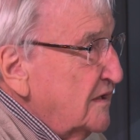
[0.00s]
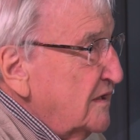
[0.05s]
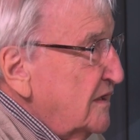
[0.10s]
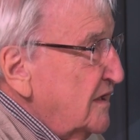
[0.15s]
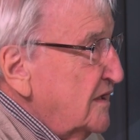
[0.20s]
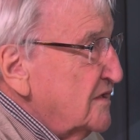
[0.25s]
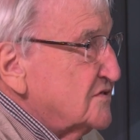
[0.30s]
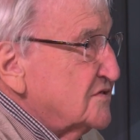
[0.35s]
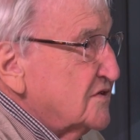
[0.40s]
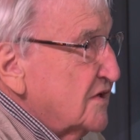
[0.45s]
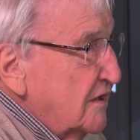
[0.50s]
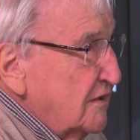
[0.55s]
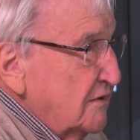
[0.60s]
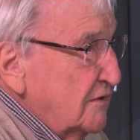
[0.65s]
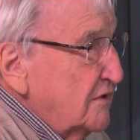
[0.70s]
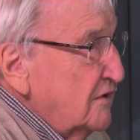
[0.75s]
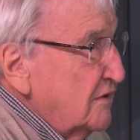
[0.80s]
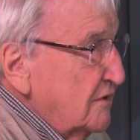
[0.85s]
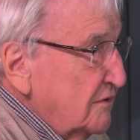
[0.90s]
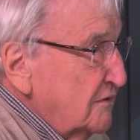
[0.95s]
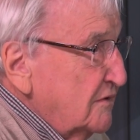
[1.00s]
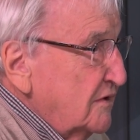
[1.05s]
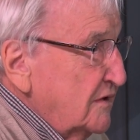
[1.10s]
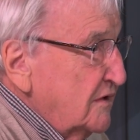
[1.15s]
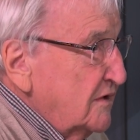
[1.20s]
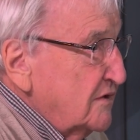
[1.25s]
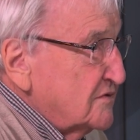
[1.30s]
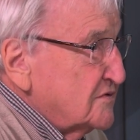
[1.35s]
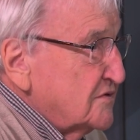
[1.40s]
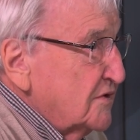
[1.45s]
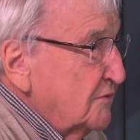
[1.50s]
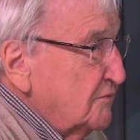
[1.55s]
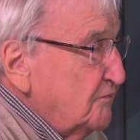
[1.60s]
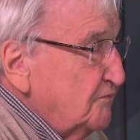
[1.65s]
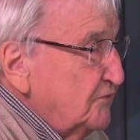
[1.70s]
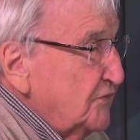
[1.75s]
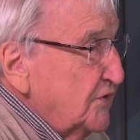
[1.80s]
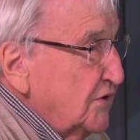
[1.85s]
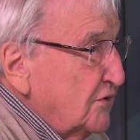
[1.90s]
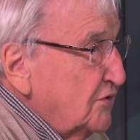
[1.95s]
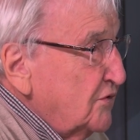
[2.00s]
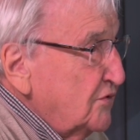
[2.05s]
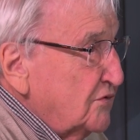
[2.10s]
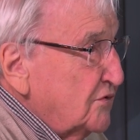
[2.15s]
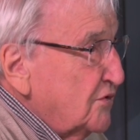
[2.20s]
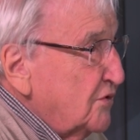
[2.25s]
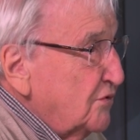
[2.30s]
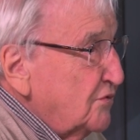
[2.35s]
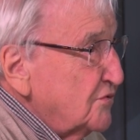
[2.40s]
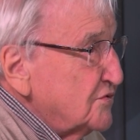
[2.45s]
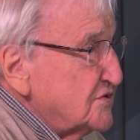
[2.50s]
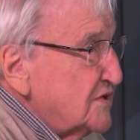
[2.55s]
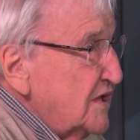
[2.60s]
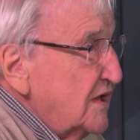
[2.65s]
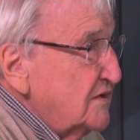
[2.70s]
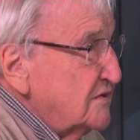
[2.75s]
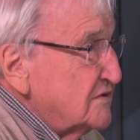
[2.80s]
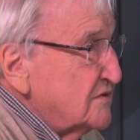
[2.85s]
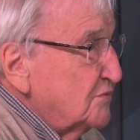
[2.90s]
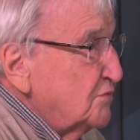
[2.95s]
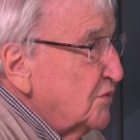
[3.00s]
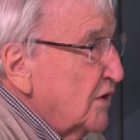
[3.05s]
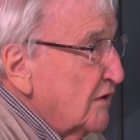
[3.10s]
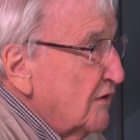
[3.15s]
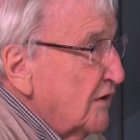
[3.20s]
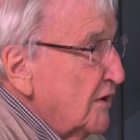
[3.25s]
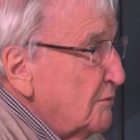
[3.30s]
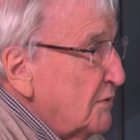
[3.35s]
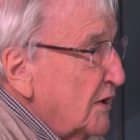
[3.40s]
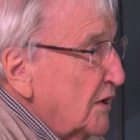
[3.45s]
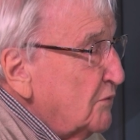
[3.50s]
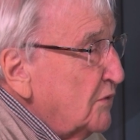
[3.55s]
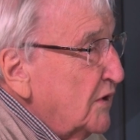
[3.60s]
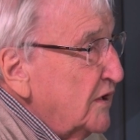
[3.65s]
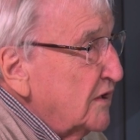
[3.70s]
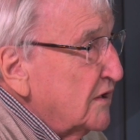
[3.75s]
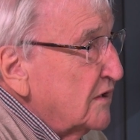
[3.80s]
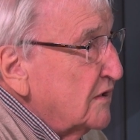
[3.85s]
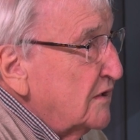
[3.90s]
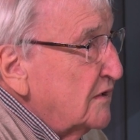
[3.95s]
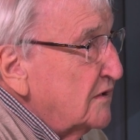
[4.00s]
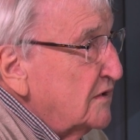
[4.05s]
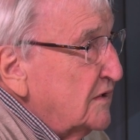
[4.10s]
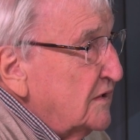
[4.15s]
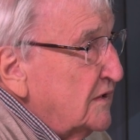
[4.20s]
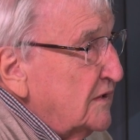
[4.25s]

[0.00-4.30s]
it's a good cause then to worry about where you're going to